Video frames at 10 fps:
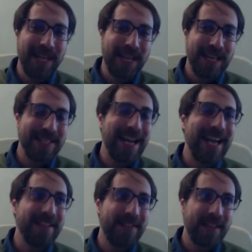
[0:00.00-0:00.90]
is
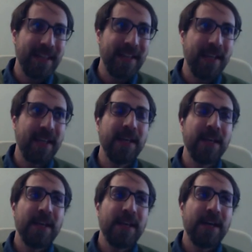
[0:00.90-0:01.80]
i think
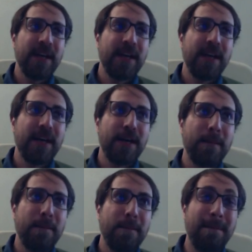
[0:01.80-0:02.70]
uh,
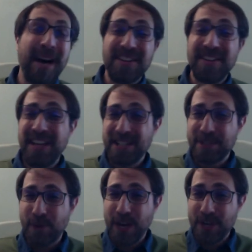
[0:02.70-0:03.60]
bodily
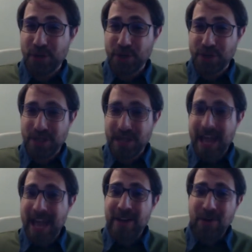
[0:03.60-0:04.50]
expression
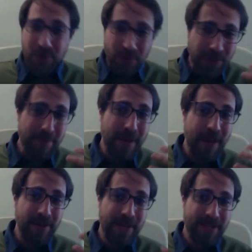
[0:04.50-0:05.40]
and not only
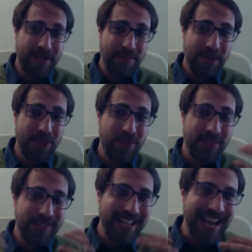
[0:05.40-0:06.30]
bodily expressions
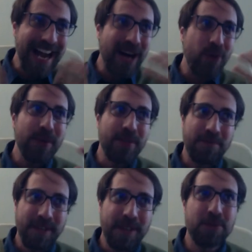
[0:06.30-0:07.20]
it's how it
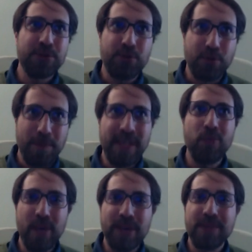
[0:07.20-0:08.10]
feels to
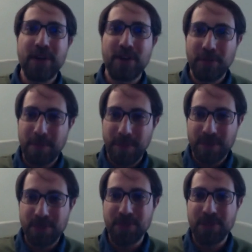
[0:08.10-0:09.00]
be with another
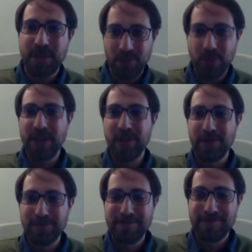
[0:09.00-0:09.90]
person in real
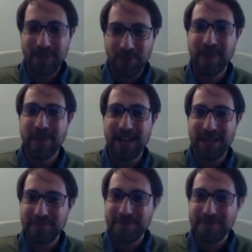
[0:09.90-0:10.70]
in real life